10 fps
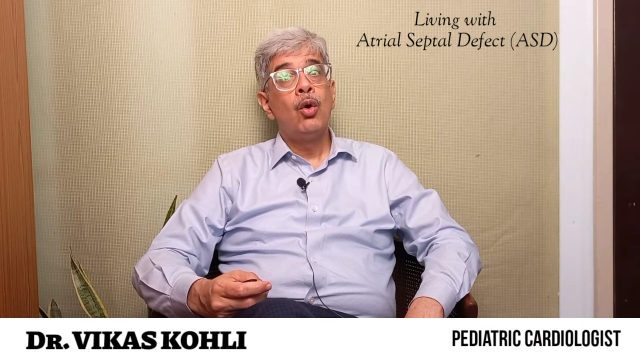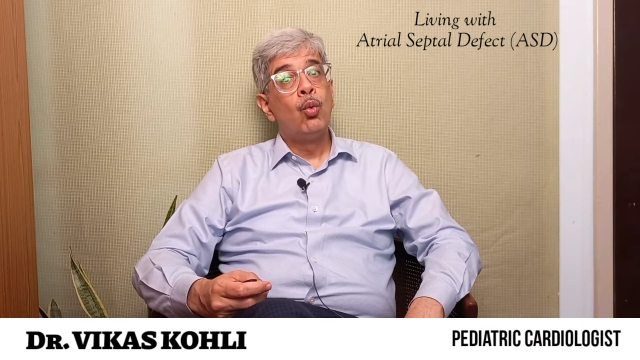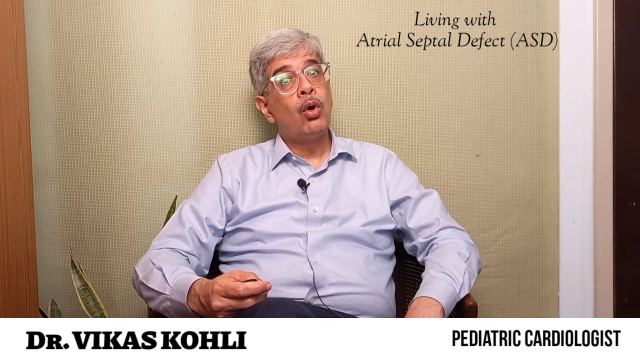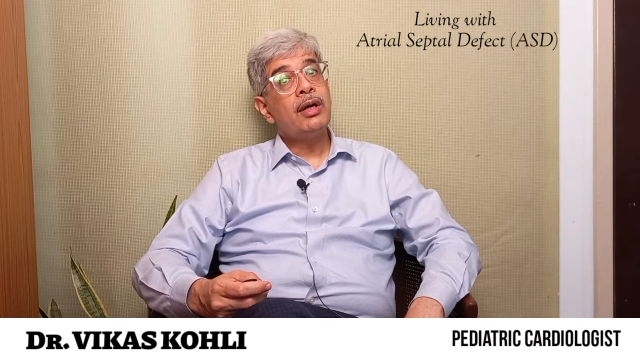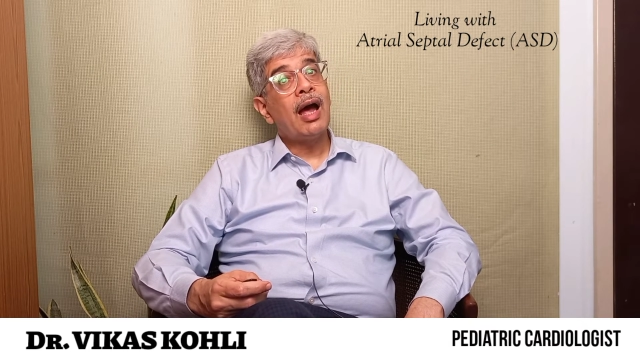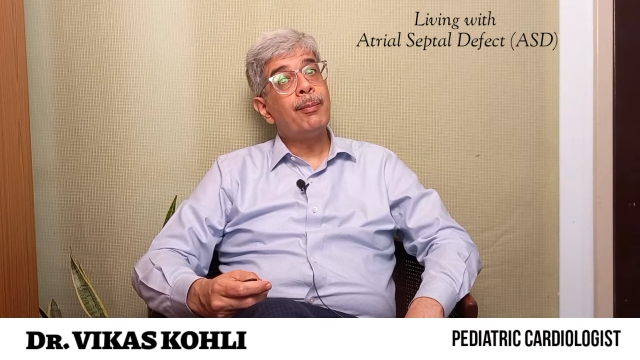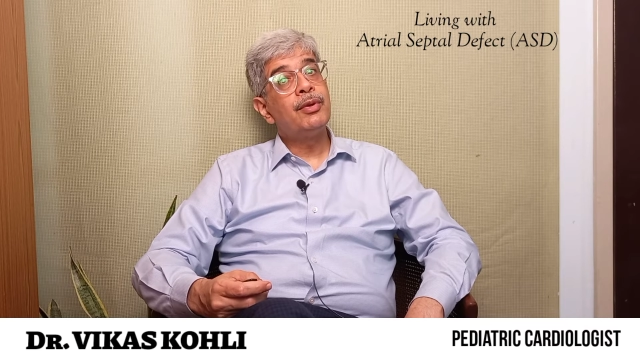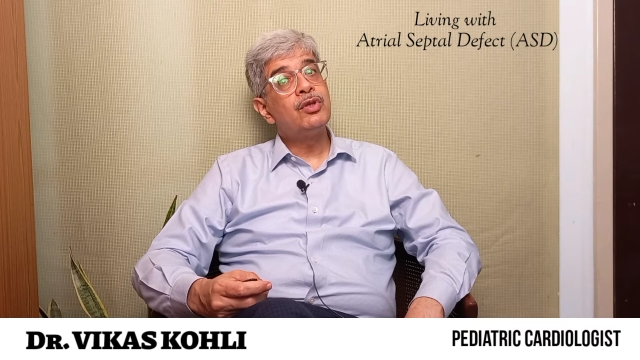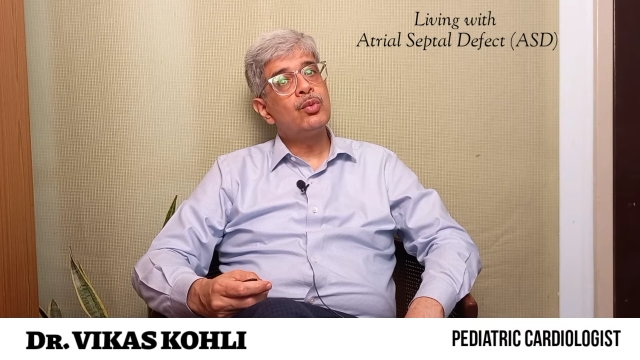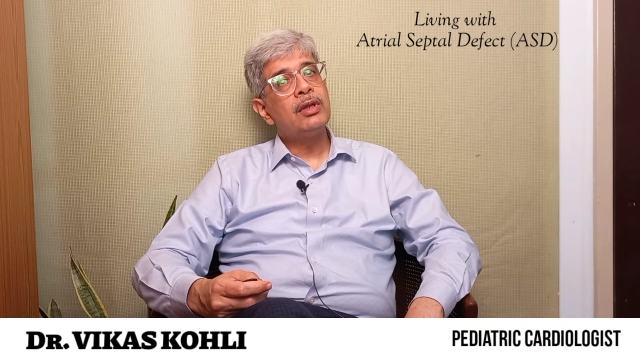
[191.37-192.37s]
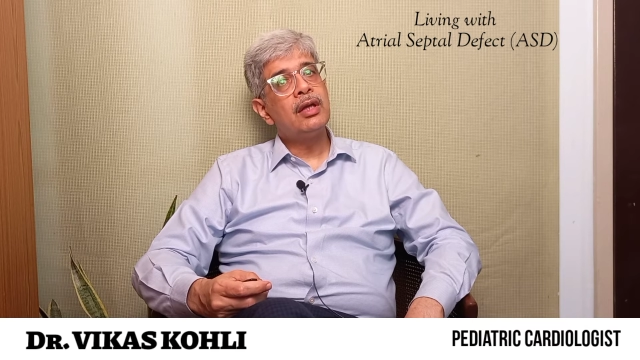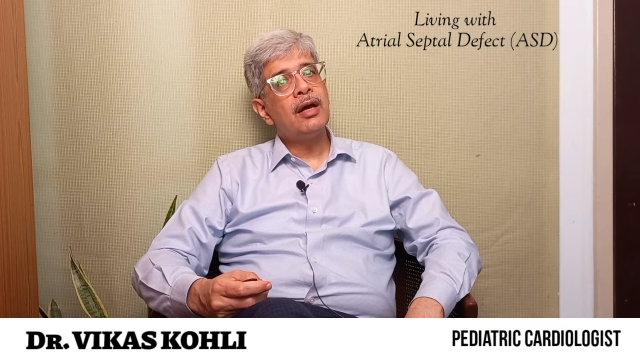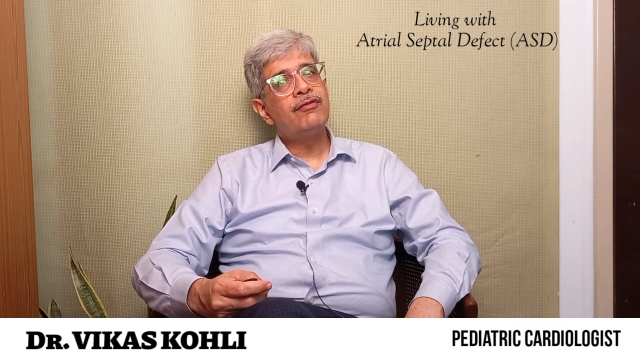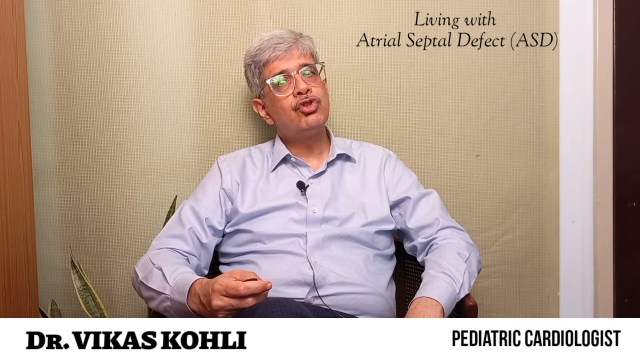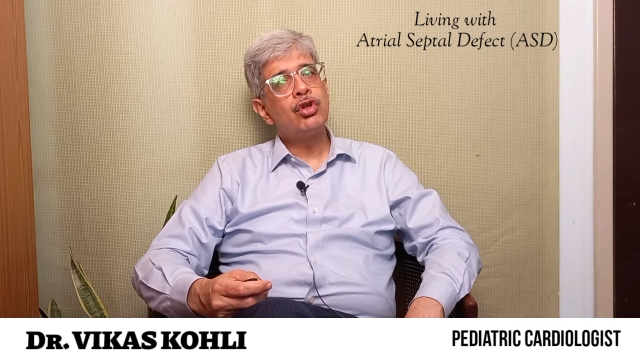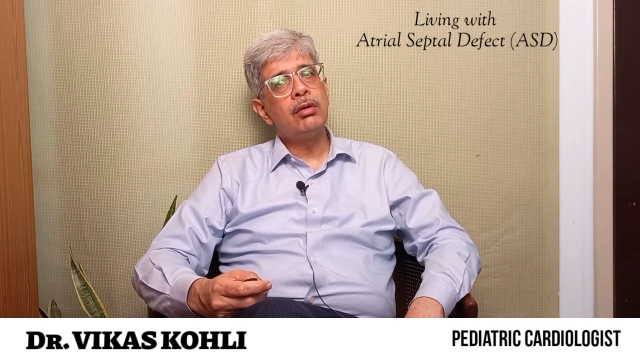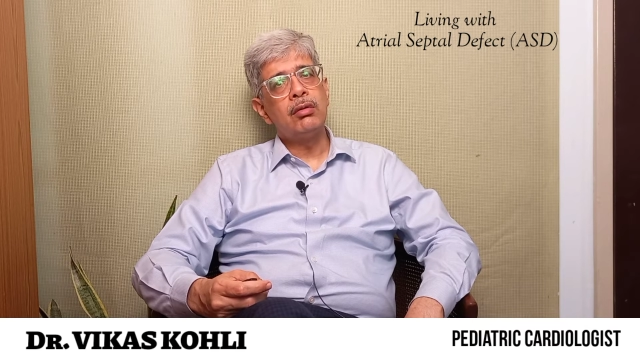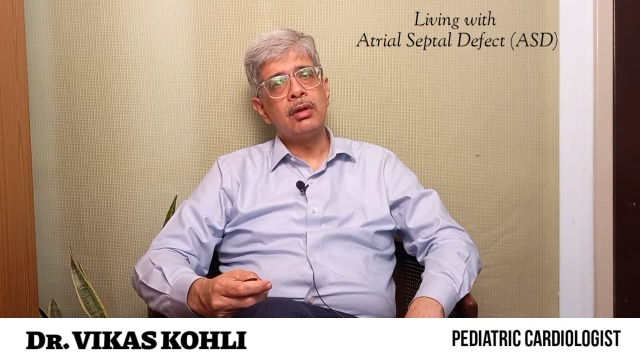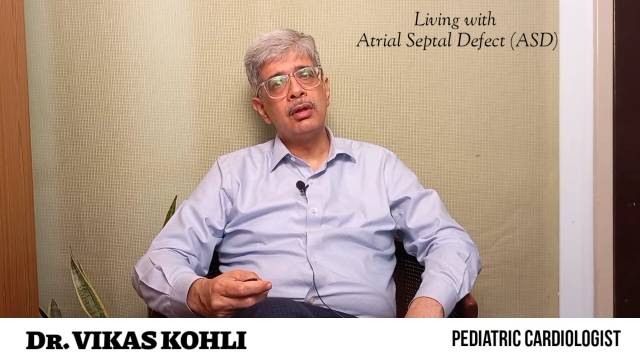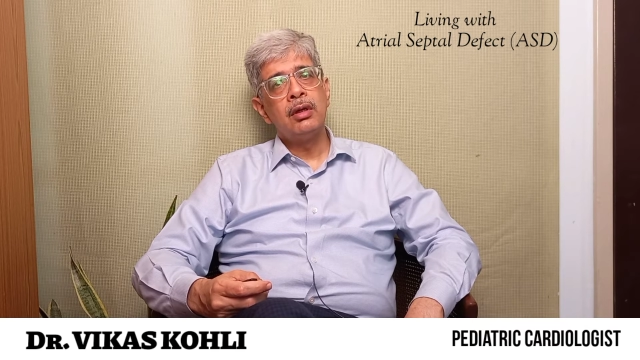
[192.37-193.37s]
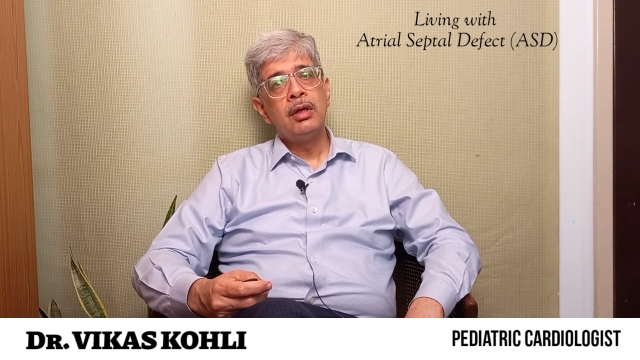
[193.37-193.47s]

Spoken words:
What happens when they have children?